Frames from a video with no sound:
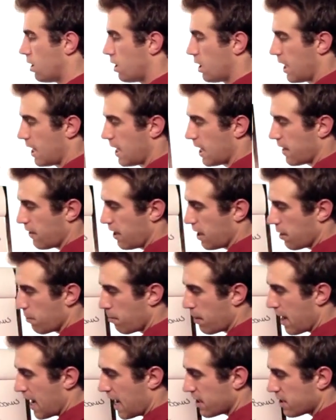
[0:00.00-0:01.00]
And at the
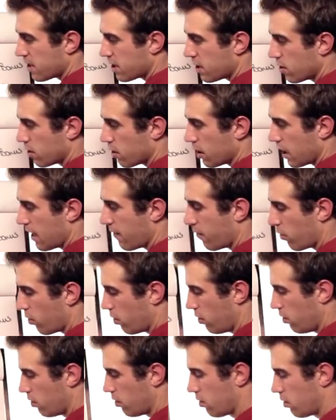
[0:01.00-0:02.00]
ambassador
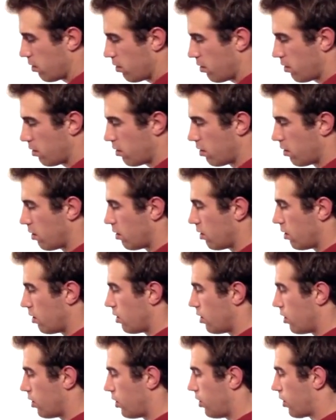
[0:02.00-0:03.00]
level,
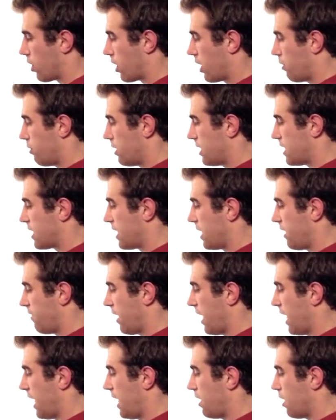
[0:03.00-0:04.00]
you're going to receive
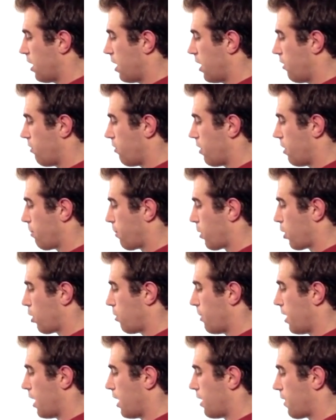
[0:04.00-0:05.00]
800 per
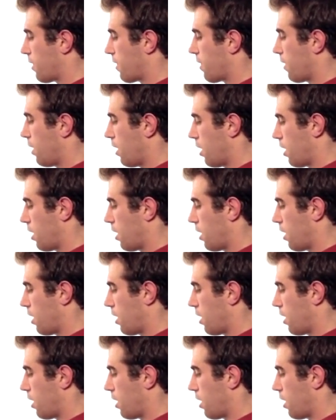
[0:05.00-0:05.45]
month.